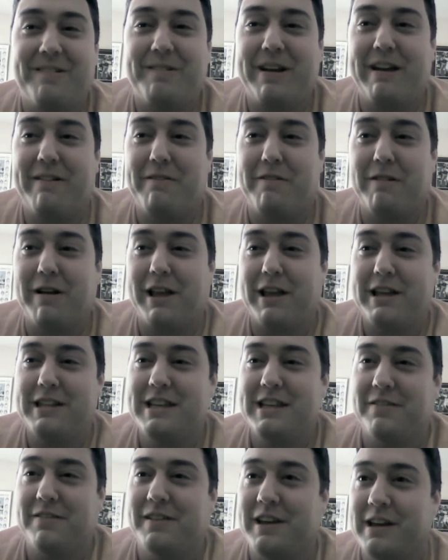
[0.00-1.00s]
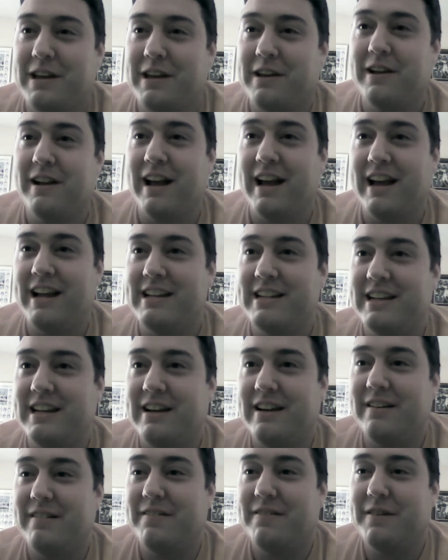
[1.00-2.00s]
we have a relatively good idea
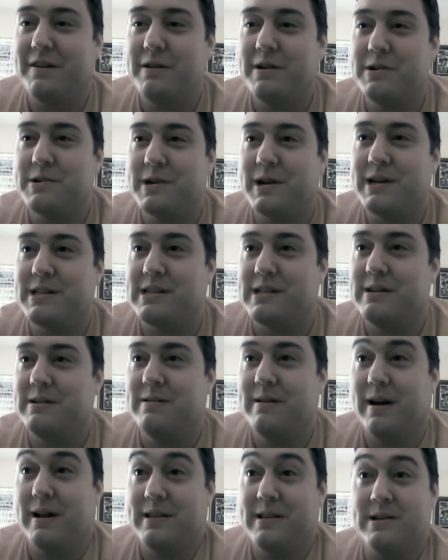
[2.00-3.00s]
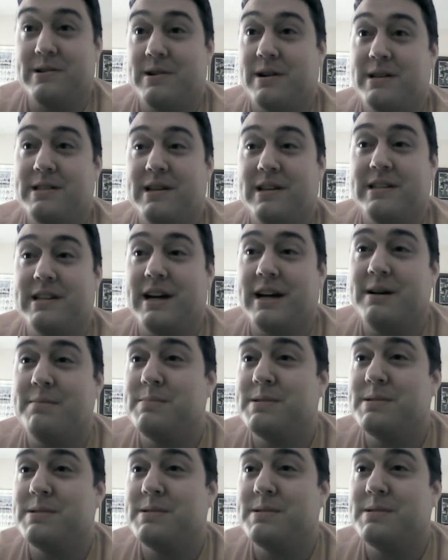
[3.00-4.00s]
of who to trust and who not to trust at
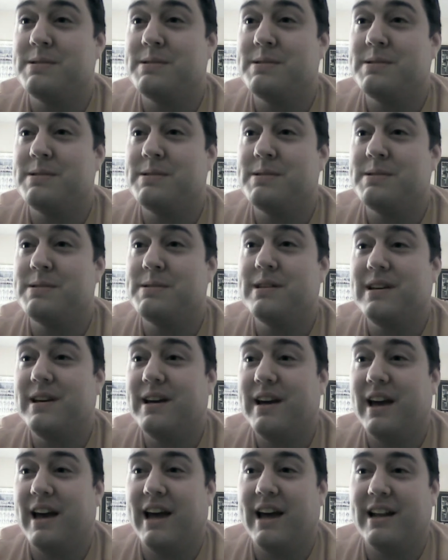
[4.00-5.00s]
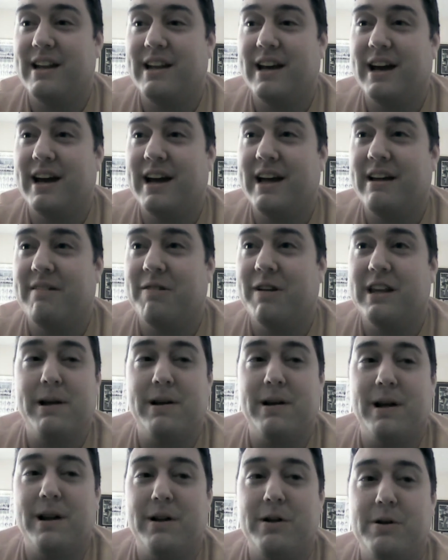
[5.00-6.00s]
times, and it really could depend
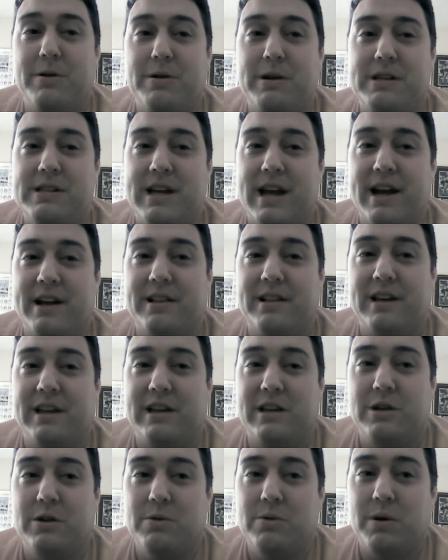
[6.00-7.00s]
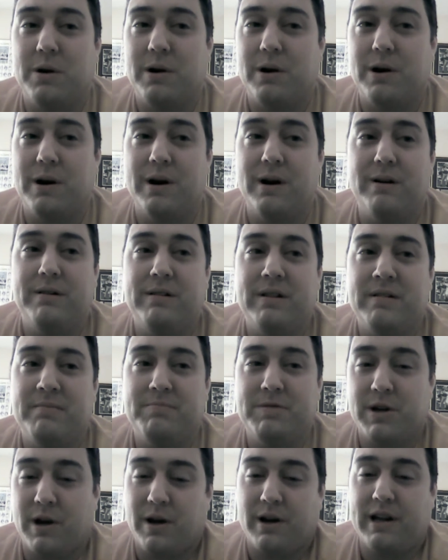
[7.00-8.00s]
on who exactly you are
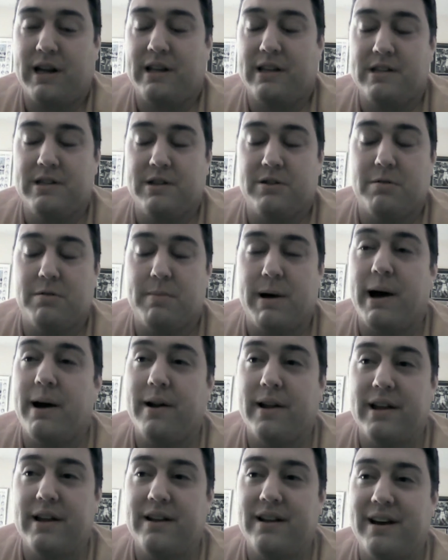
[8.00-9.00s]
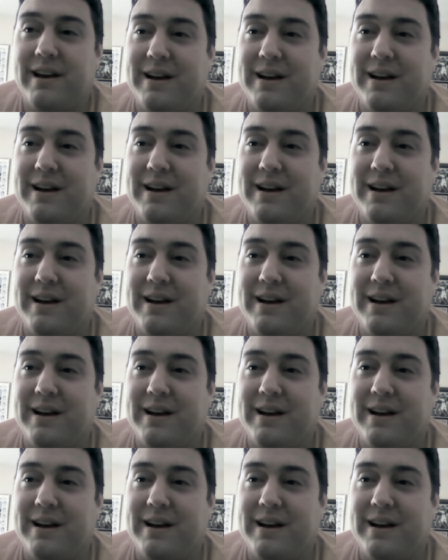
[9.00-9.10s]
talking to about it.